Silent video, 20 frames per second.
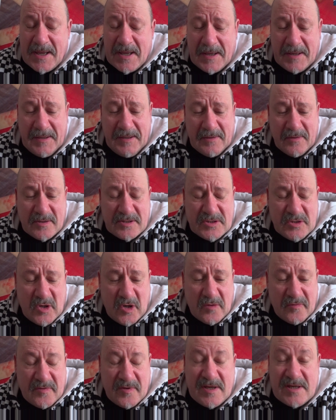You know, it's
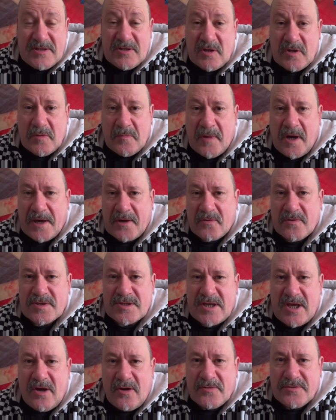not that migrants
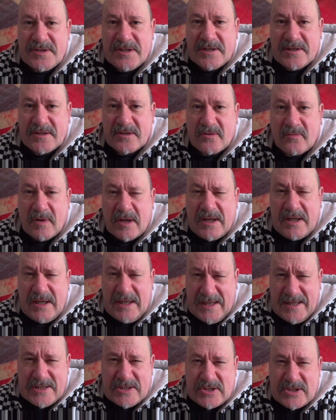can't integrate,
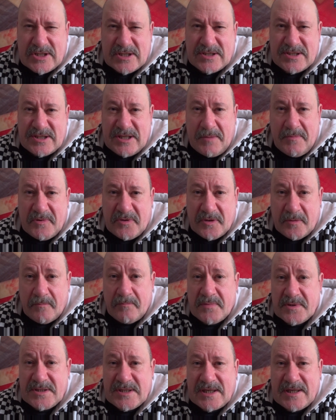it's just some of them,
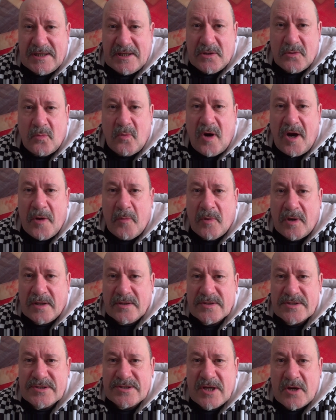particularly the white
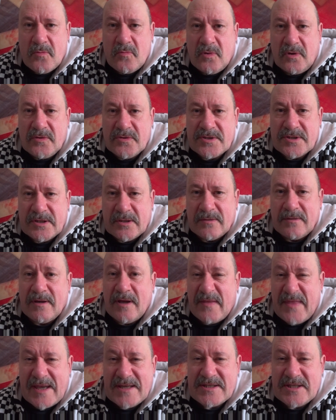ones, don't want to.
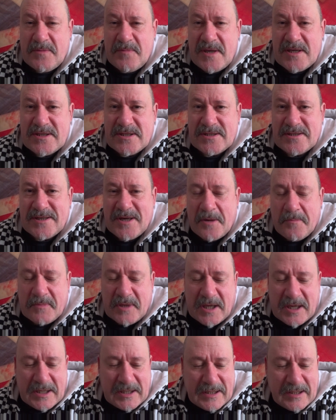That's the message I'm
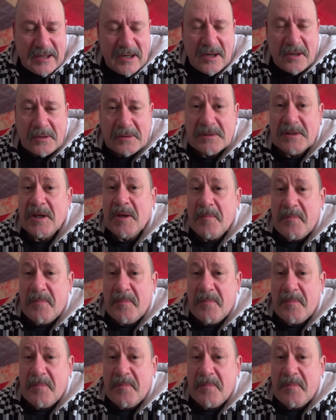getting, Carl.